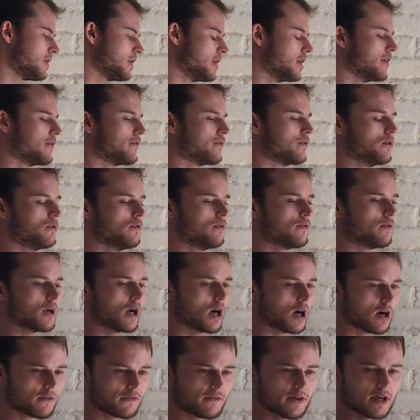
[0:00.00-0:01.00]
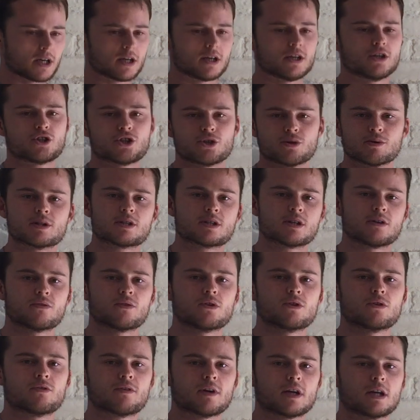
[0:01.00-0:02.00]
If you are fairly intuitive
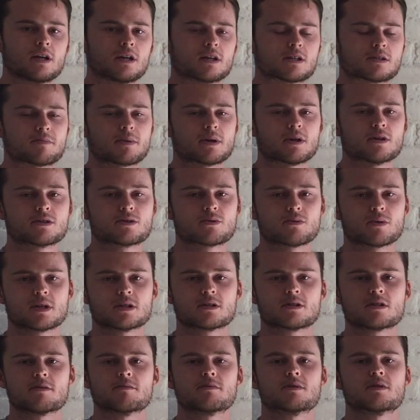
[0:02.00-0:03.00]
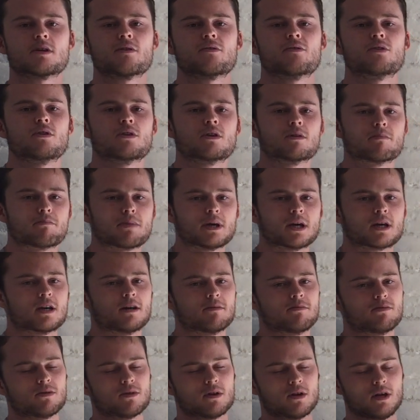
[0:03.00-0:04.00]
and you're fairly experienced with this type of stuff and you can pick
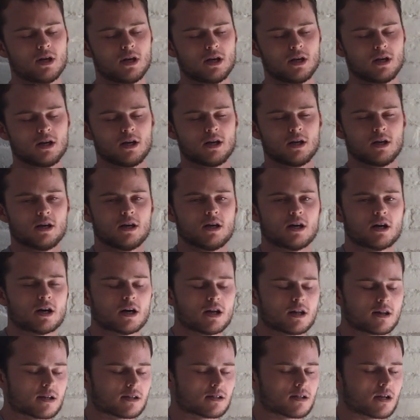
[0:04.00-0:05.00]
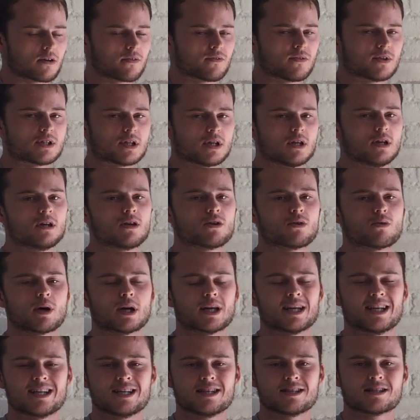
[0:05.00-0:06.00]
up on things like fatigue
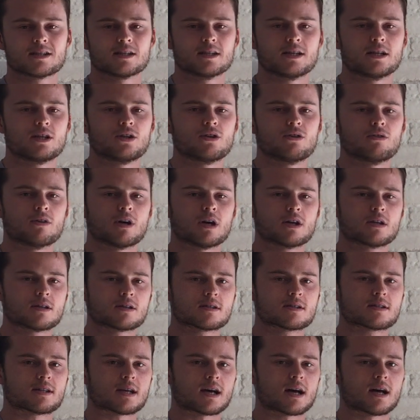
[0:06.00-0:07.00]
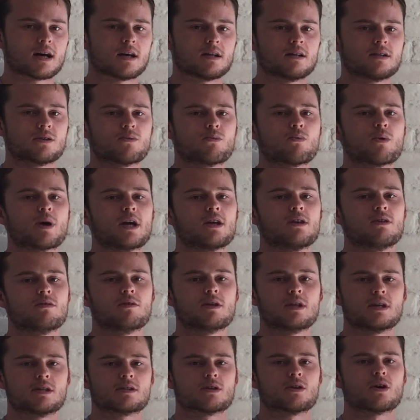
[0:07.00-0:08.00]
quite easily, and you understand where you
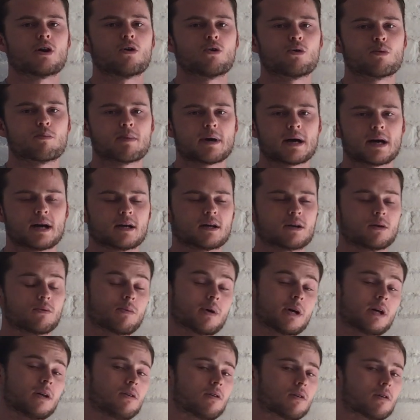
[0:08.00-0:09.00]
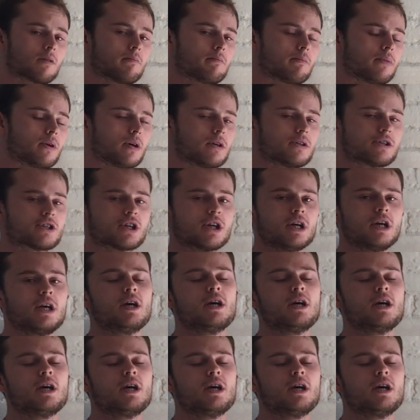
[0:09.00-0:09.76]
need to hold back and where you can push,